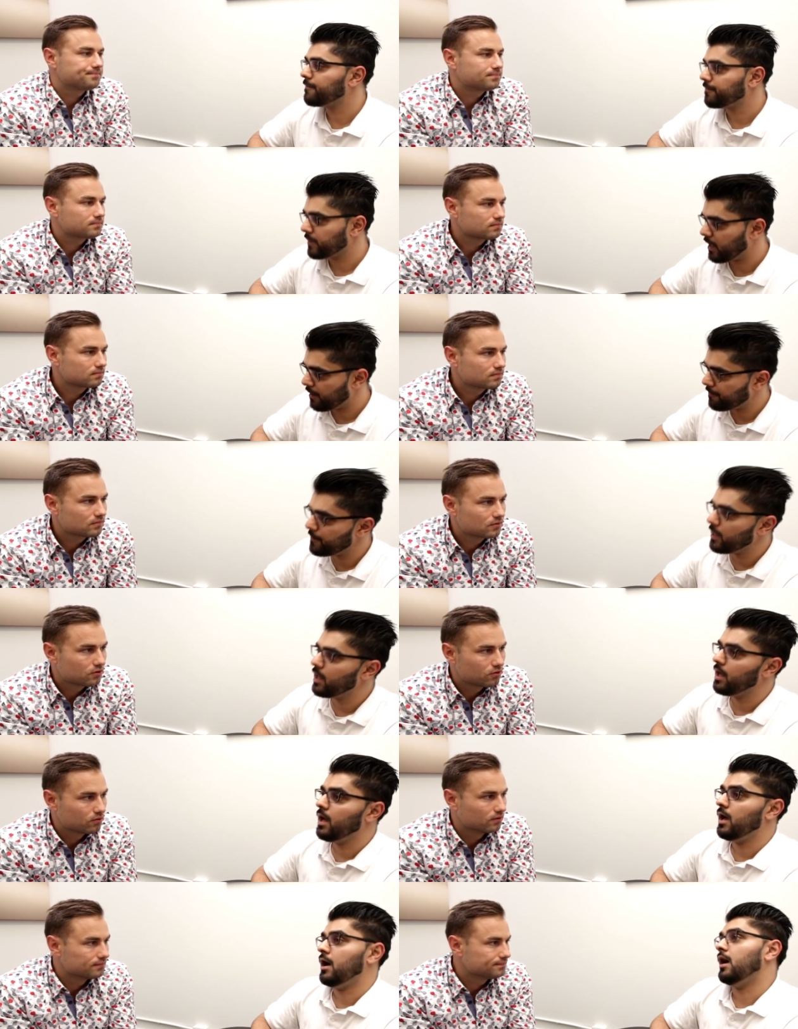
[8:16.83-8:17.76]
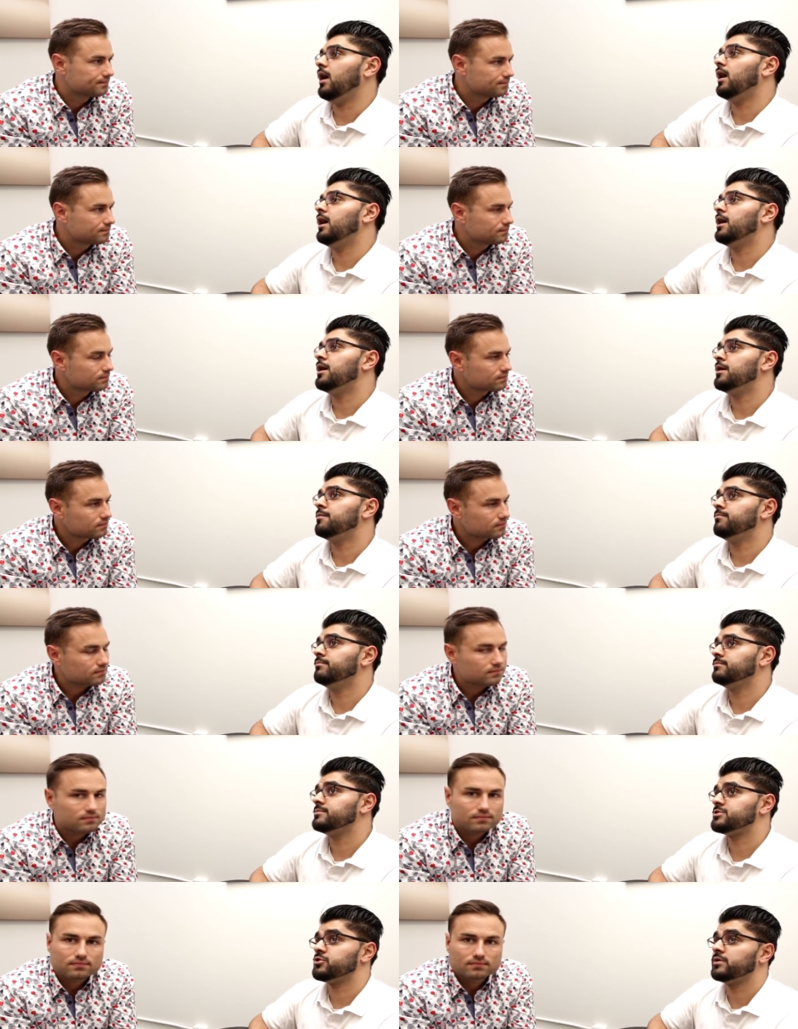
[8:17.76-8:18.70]
Speaker 1: yeah. Cool.
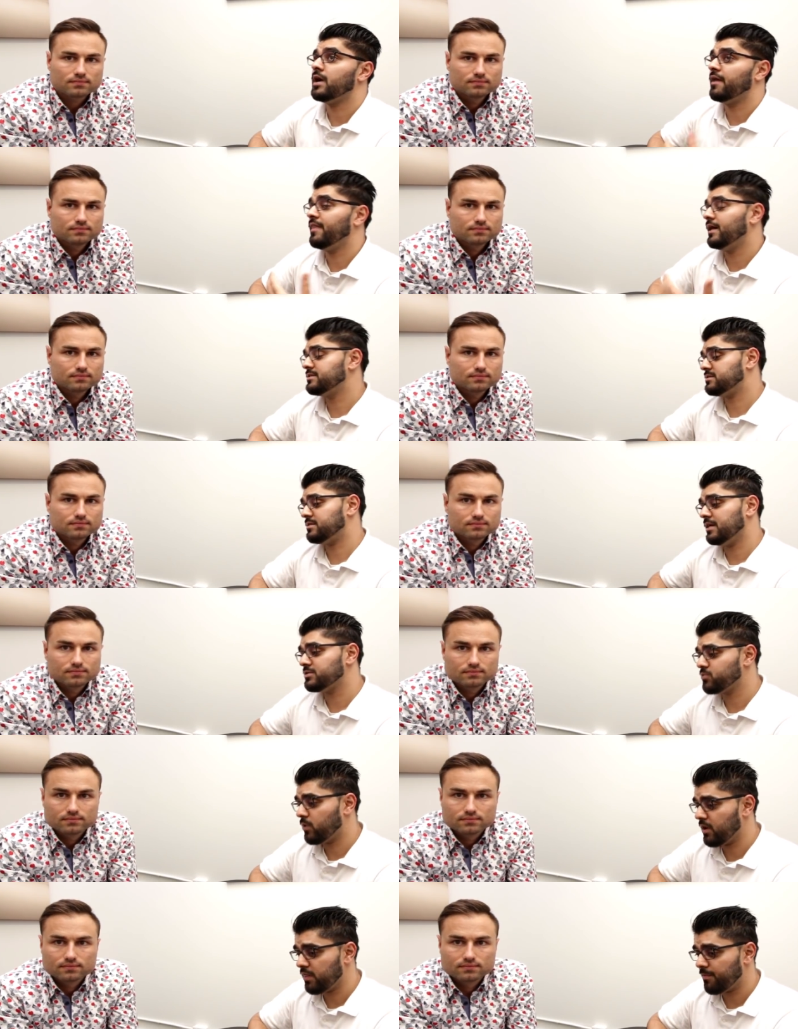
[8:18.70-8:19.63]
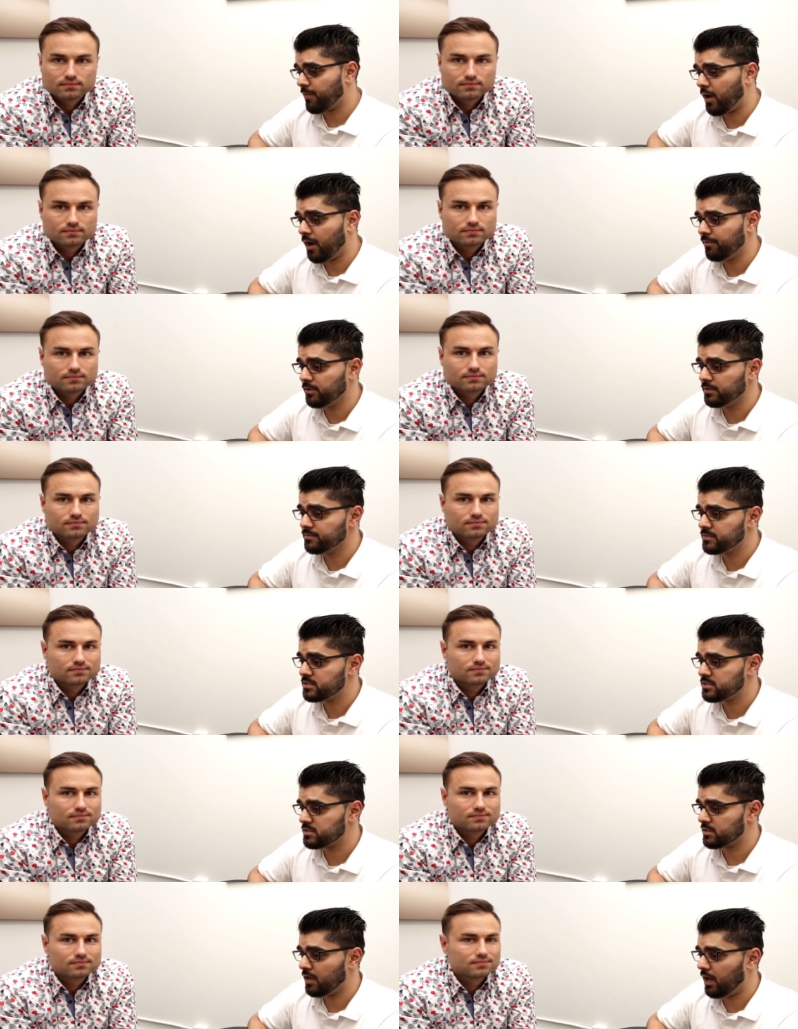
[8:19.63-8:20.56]
Um, so yeah, that's that's one of the
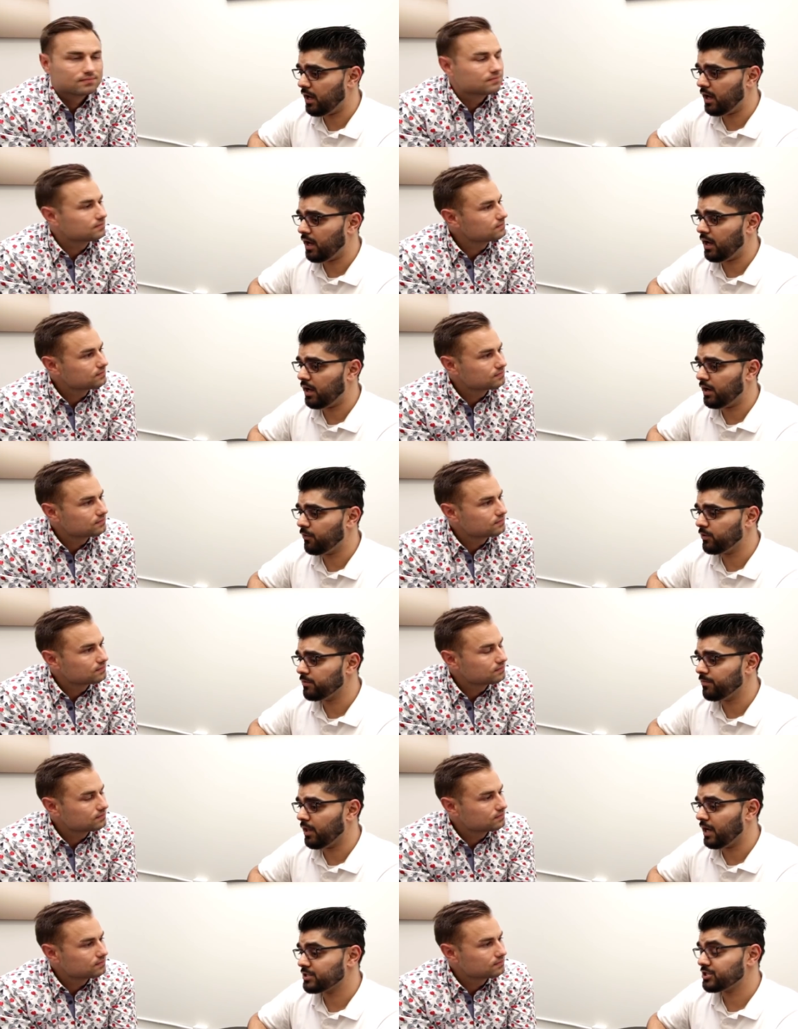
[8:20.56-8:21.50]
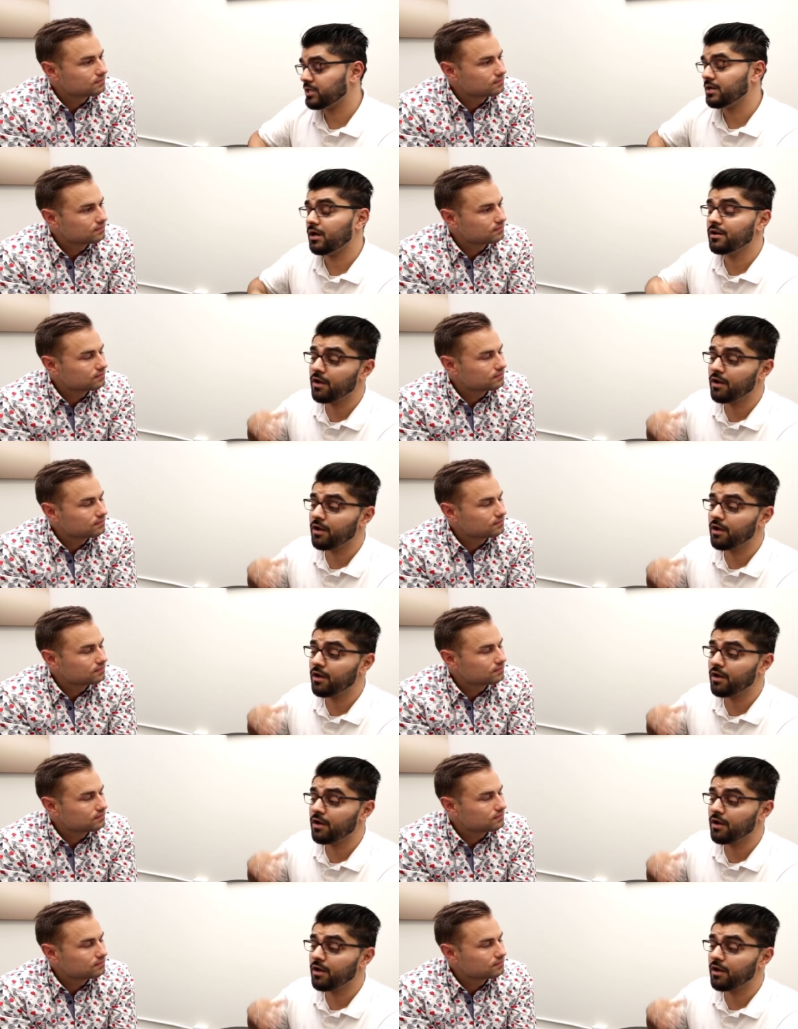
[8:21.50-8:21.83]
problems uh, with blockchain.